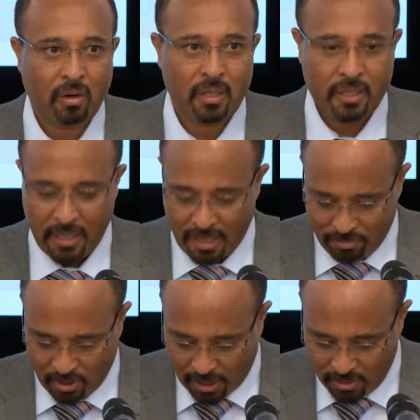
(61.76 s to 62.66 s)
on the
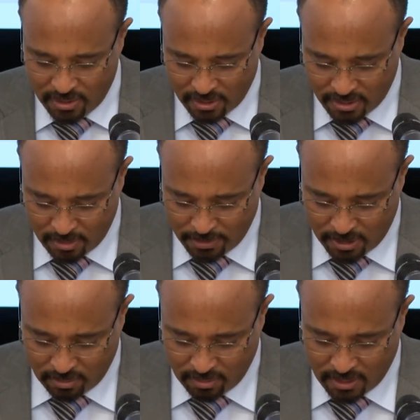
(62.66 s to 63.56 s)
avocado sector
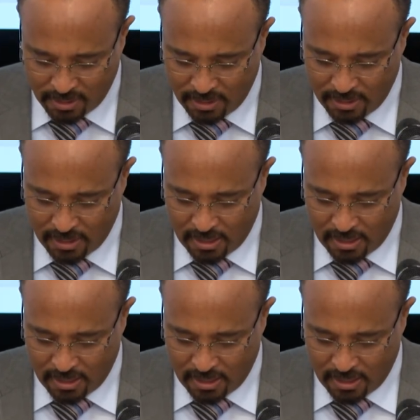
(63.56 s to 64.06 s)
particularly